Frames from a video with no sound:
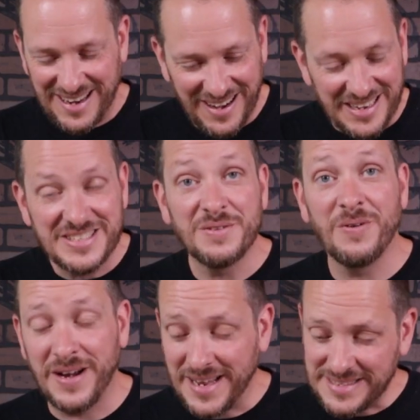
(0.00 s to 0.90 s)
All right, so
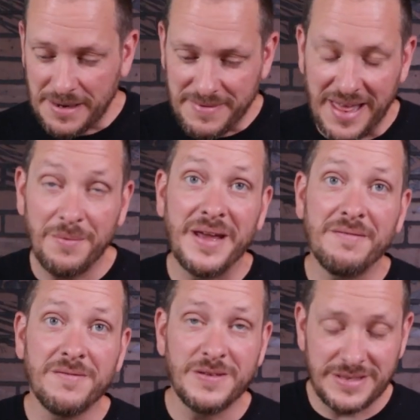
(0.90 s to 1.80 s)
for our next step, now that we
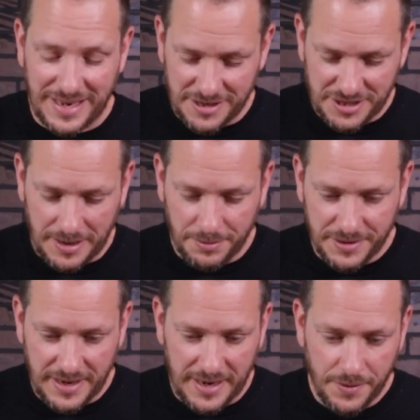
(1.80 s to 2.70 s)
have our fuselage
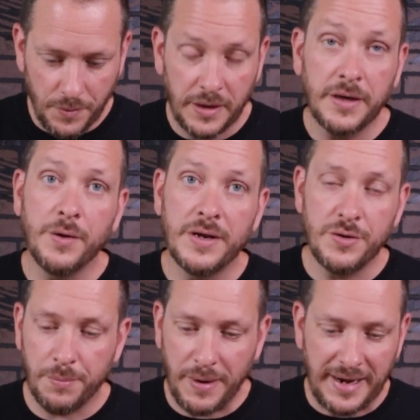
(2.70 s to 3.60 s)
doubler done, we're gonna go ahead
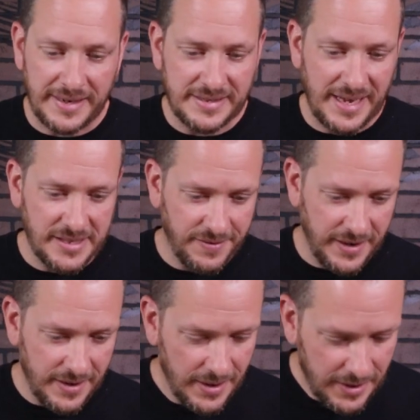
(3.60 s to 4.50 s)
and do a practice test
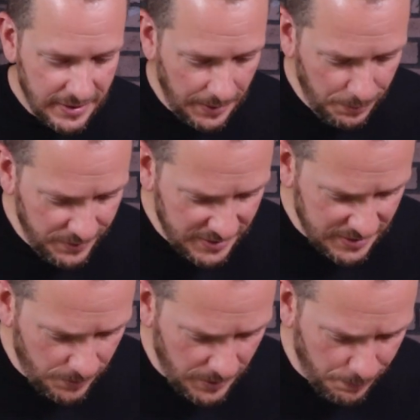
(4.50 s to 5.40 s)
fit. A couple
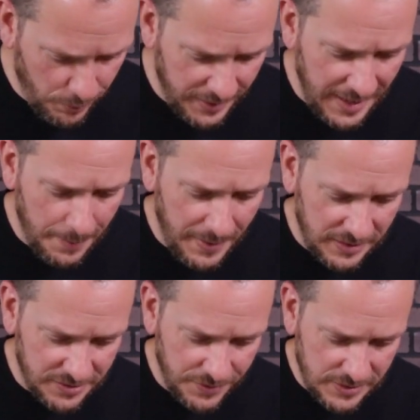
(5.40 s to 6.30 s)
things I wanna point out
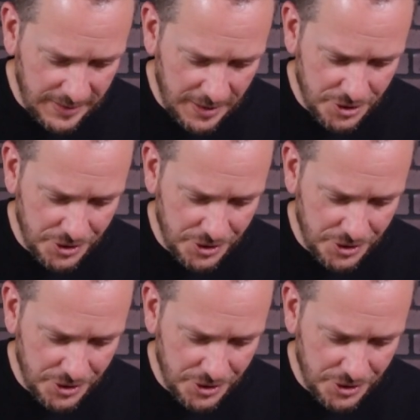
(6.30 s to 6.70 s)
about this fuselage